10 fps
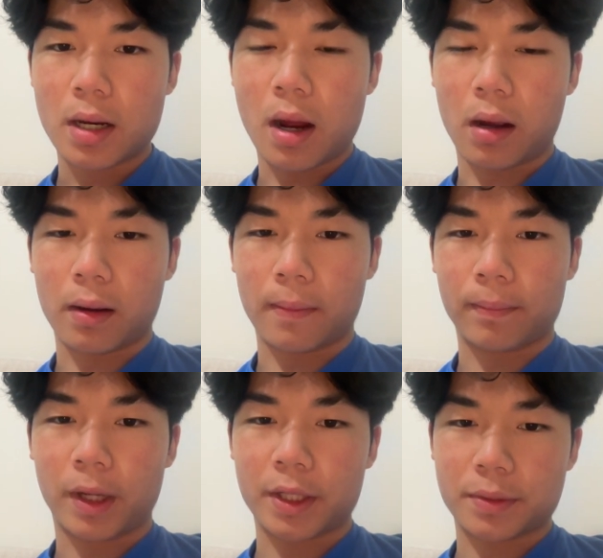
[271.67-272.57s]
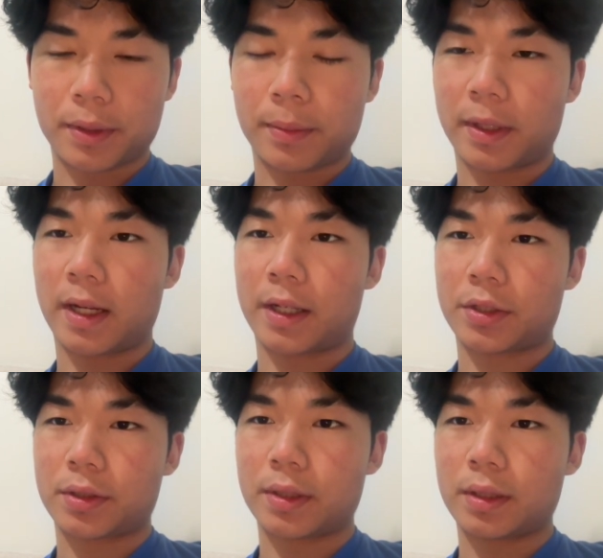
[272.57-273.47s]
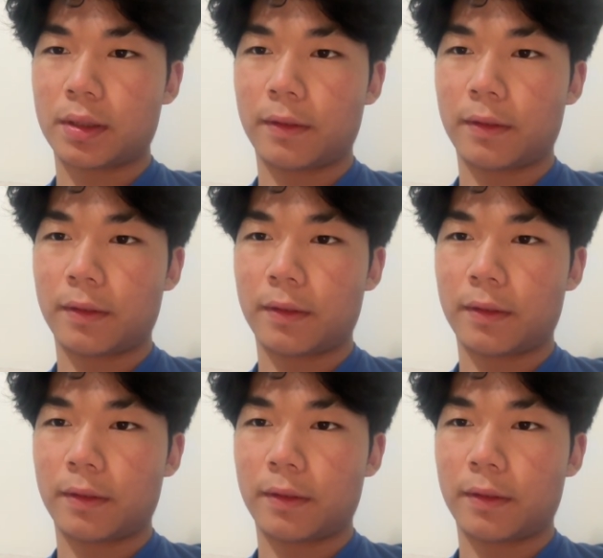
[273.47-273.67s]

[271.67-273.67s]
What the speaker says: my experiment actually